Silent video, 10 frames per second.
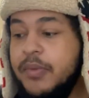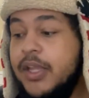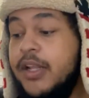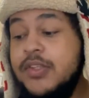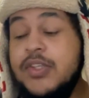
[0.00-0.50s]
And
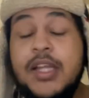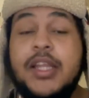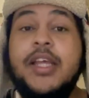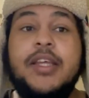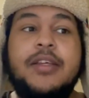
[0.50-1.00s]
it's not
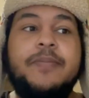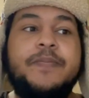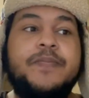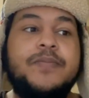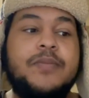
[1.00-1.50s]
like
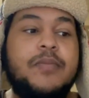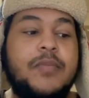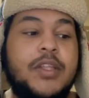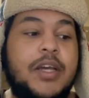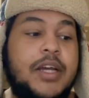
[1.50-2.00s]

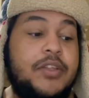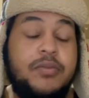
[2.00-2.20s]
you